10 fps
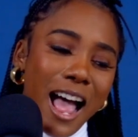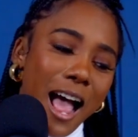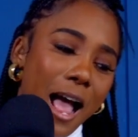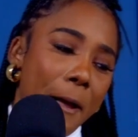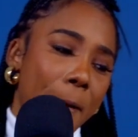
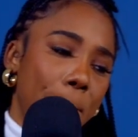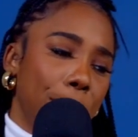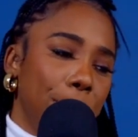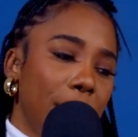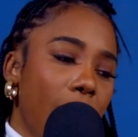
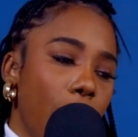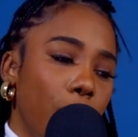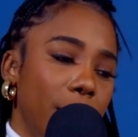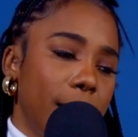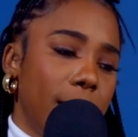No,
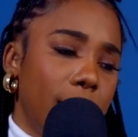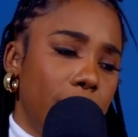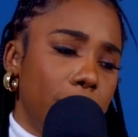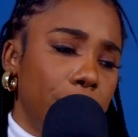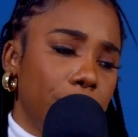but
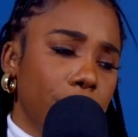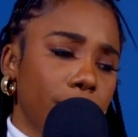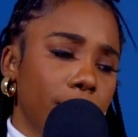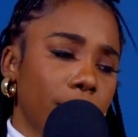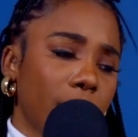I
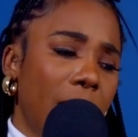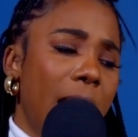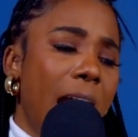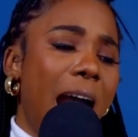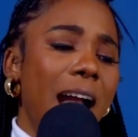
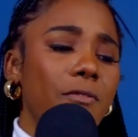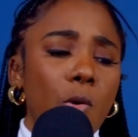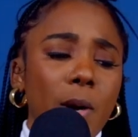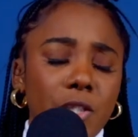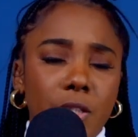have a
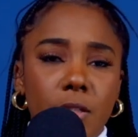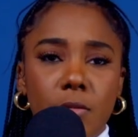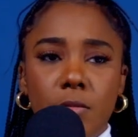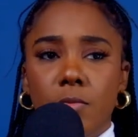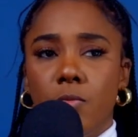question,
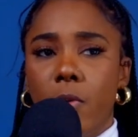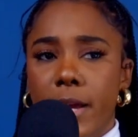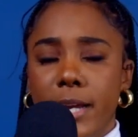right?